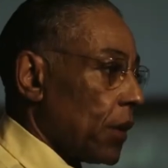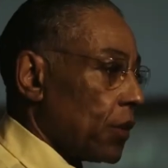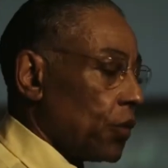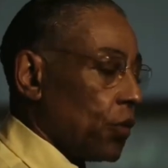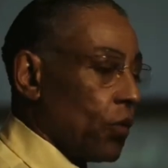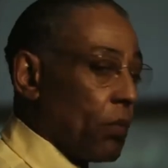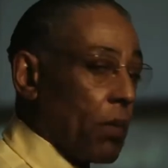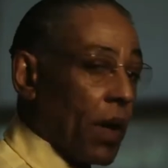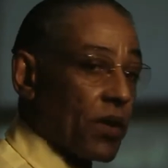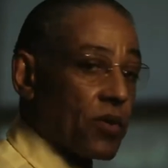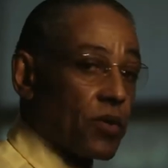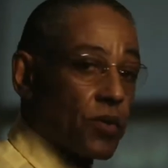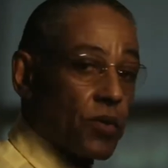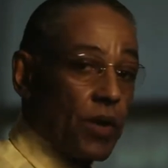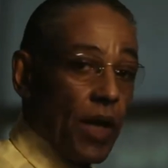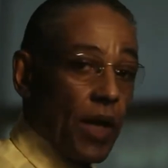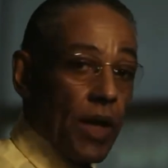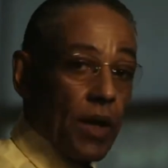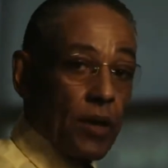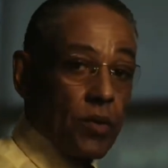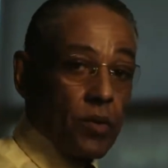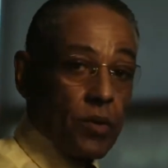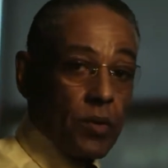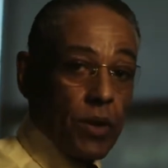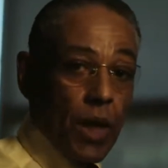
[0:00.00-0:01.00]
You must
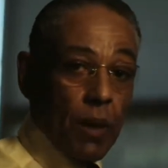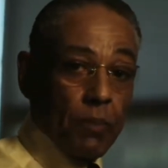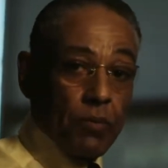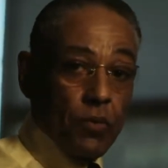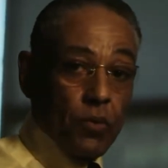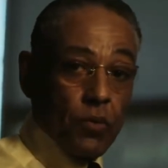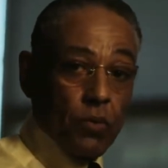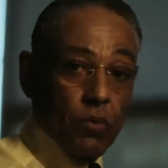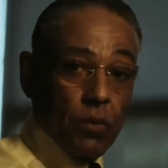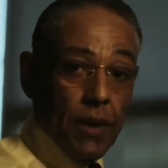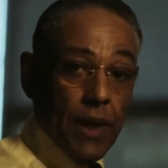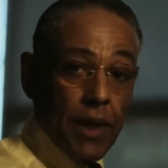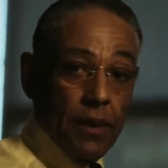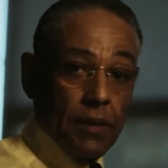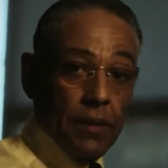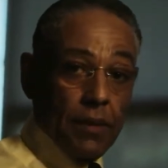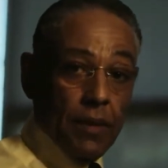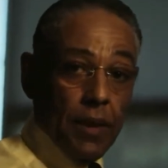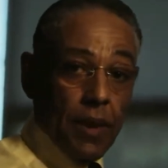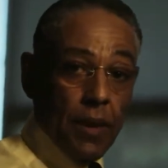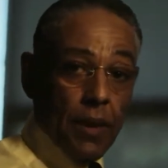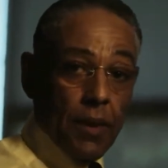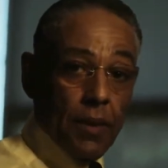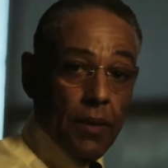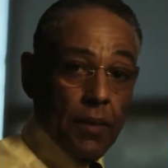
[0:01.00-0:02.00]
take steps to
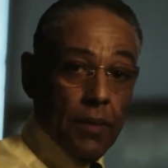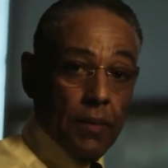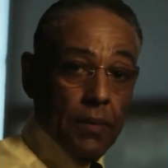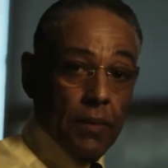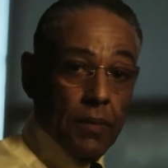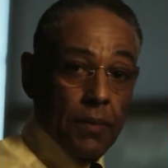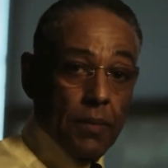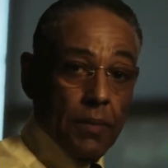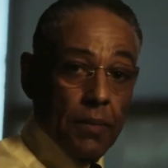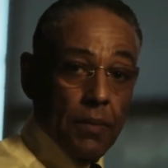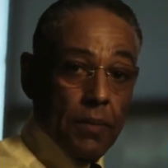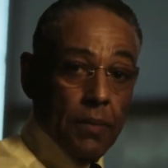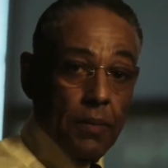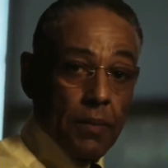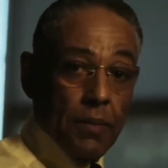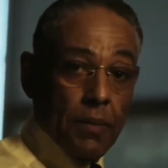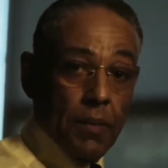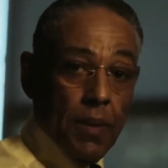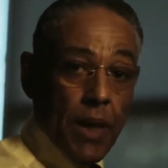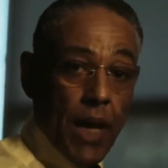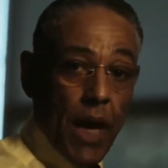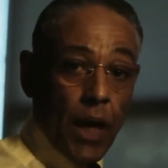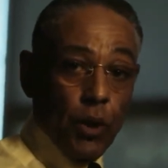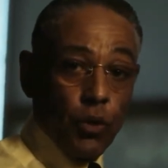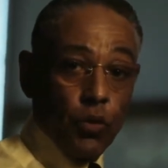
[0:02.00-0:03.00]
get there
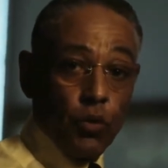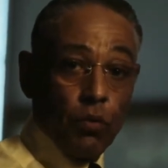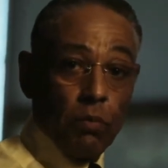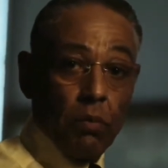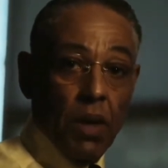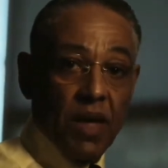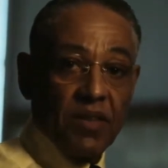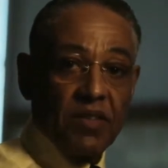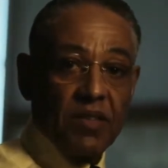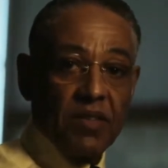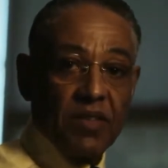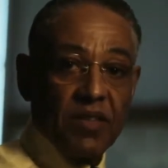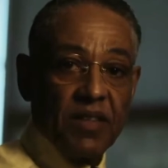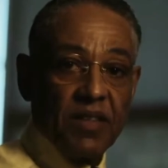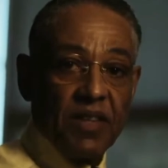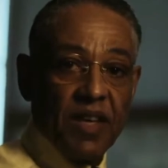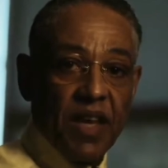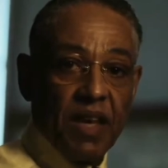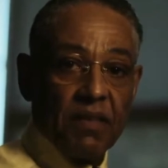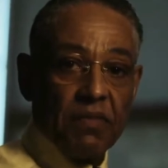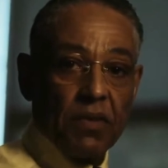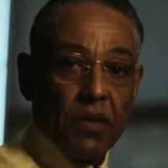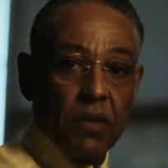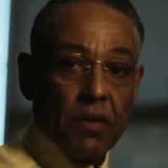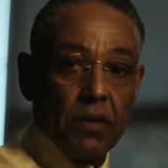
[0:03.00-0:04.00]
and you must
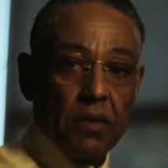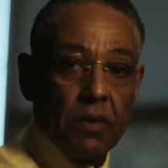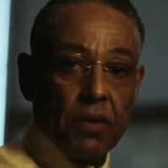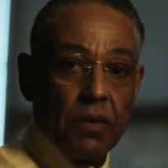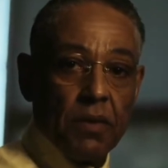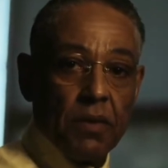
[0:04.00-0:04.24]
never